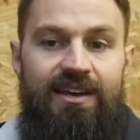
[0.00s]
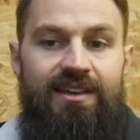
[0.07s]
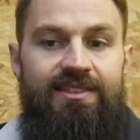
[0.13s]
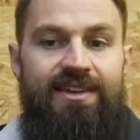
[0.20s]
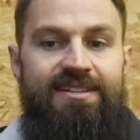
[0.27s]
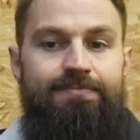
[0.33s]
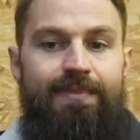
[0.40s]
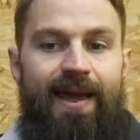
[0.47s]

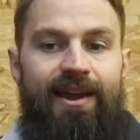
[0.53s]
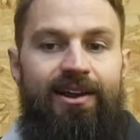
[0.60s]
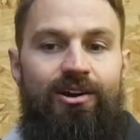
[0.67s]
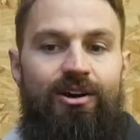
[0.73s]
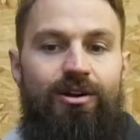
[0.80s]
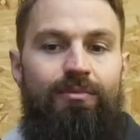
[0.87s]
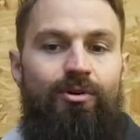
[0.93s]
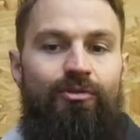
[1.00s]
This may
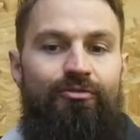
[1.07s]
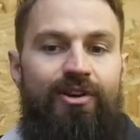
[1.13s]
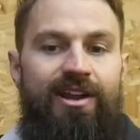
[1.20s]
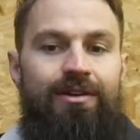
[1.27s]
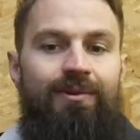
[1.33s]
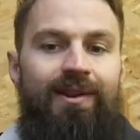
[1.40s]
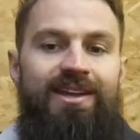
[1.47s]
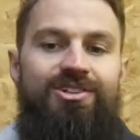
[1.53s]
occur more
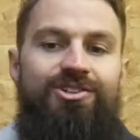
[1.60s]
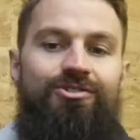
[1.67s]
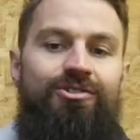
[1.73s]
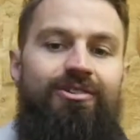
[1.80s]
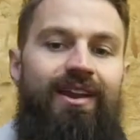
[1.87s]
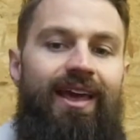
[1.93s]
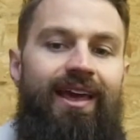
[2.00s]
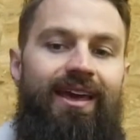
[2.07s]
frequently
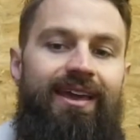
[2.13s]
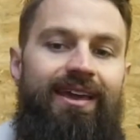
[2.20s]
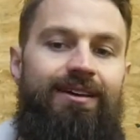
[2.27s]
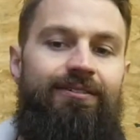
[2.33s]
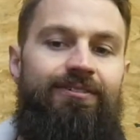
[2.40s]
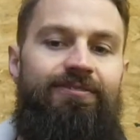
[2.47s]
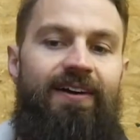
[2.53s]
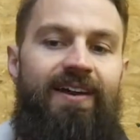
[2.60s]
during
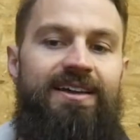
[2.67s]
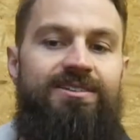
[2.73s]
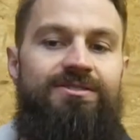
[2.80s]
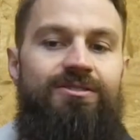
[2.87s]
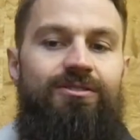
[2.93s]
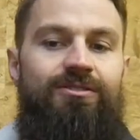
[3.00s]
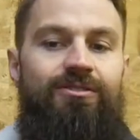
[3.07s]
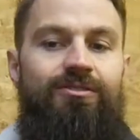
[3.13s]
a phase
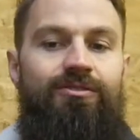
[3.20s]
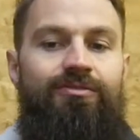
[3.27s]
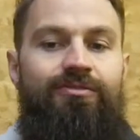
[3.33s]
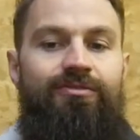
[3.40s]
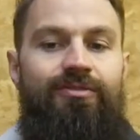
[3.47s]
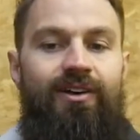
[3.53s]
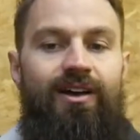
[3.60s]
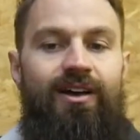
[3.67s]

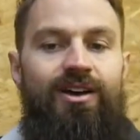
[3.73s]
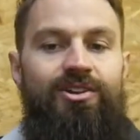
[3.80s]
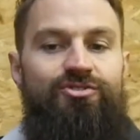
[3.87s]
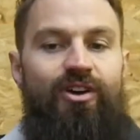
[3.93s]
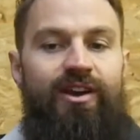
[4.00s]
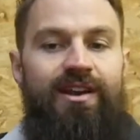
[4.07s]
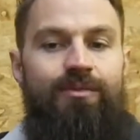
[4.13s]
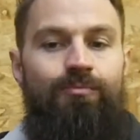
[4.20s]
of
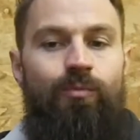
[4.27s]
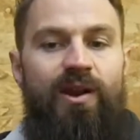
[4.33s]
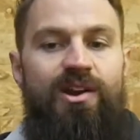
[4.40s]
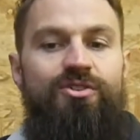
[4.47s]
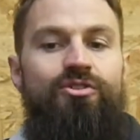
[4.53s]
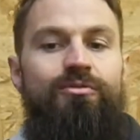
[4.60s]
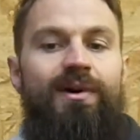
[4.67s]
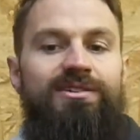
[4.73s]
training when
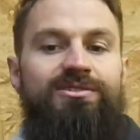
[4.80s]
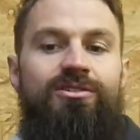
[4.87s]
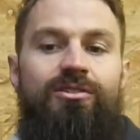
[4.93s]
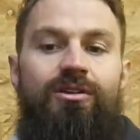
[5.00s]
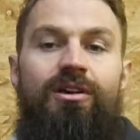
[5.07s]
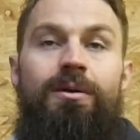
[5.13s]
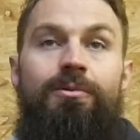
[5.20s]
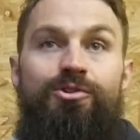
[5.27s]

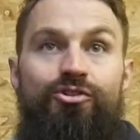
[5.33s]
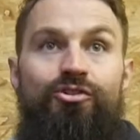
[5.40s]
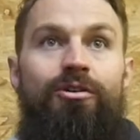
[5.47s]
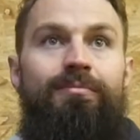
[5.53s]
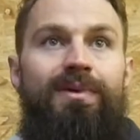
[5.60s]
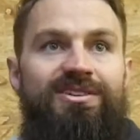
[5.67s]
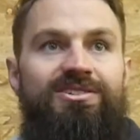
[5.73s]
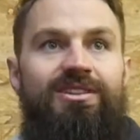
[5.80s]

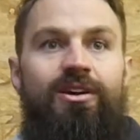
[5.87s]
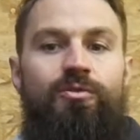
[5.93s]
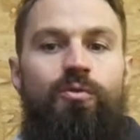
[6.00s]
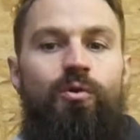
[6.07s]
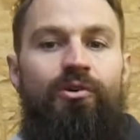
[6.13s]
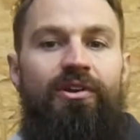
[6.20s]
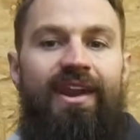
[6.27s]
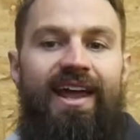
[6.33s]
neuromuscular
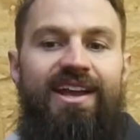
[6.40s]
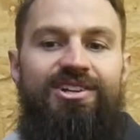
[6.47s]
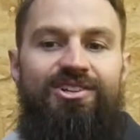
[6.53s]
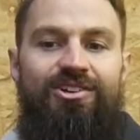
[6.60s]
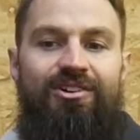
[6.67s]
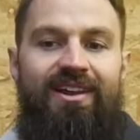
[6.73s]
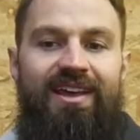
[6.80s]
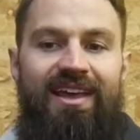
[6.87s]

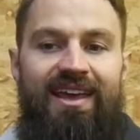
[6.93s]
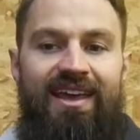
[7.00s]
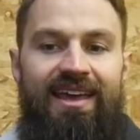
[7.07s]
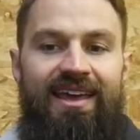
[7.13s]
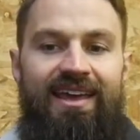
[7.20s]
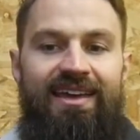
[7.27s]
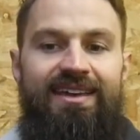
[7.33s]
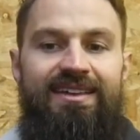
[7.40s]
coordination
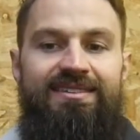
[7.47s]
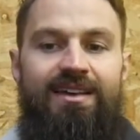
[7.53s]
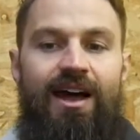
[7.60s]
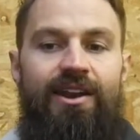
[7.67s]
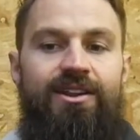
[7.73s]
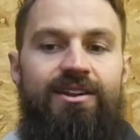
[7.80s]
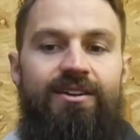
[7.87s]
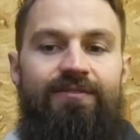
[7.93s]
is
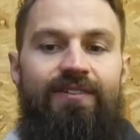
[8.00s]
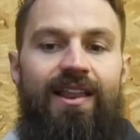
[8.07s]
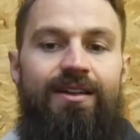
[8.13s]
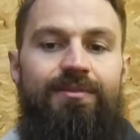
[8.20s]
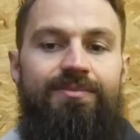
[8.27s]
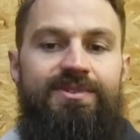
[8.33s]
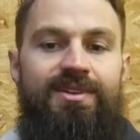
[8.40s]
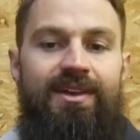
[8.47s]

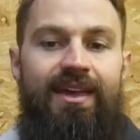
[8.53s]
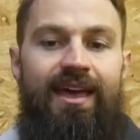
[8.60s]
underdeveloped